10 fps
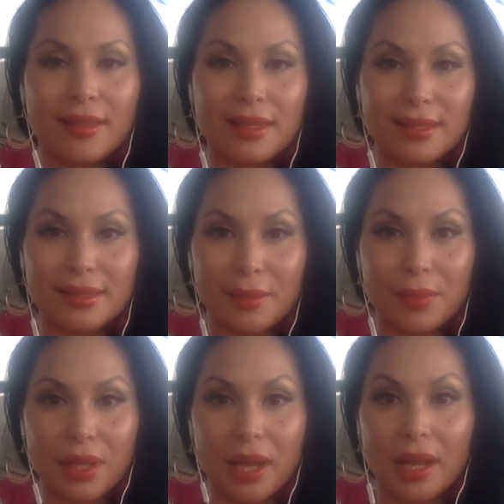This is
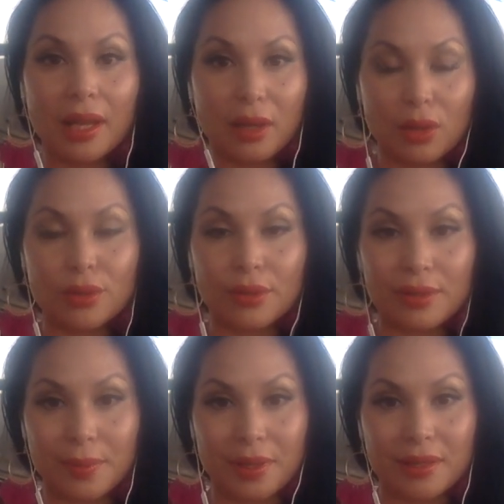something I had also
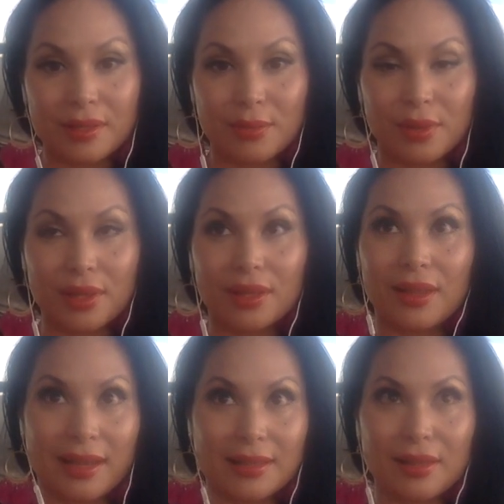experienced with
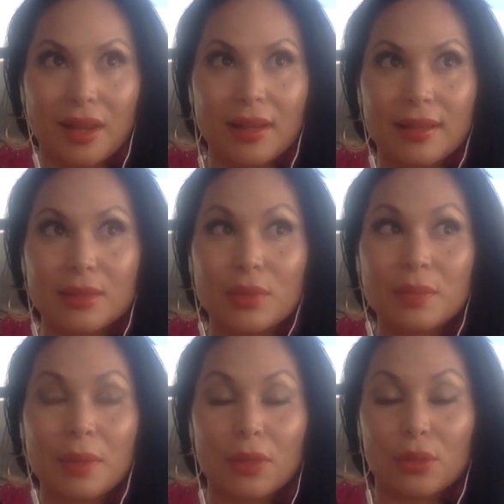Galactic Goddess. We
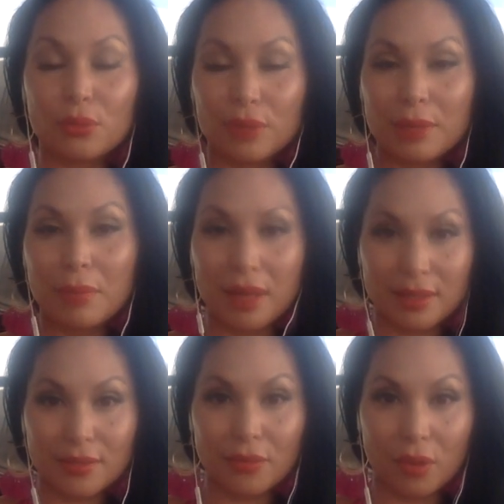spent 3
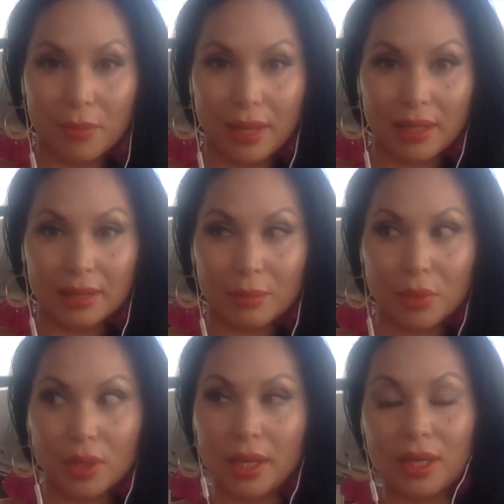months formatting the
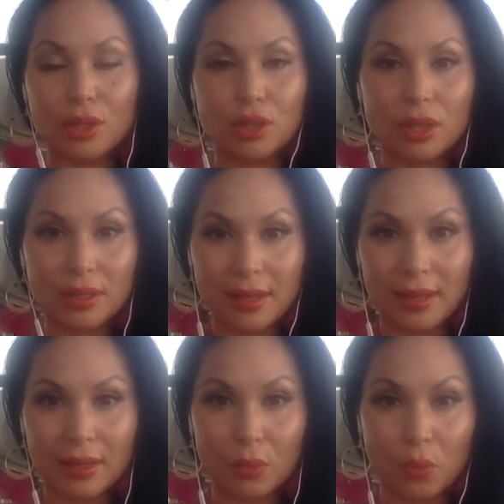book, and it should have
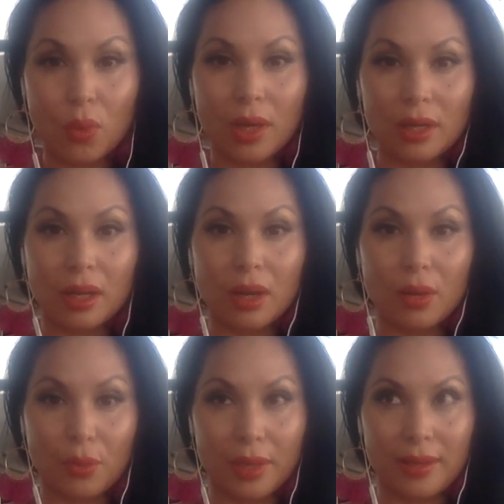taken 1
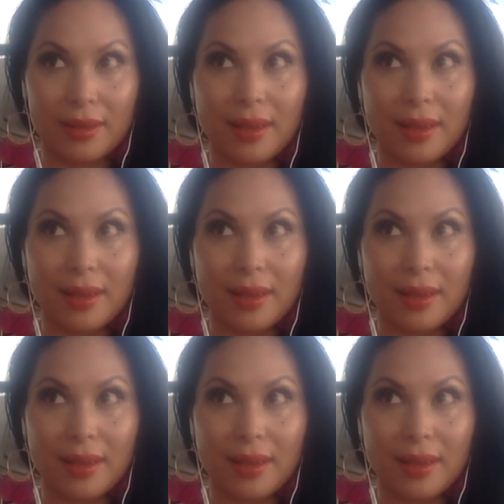week.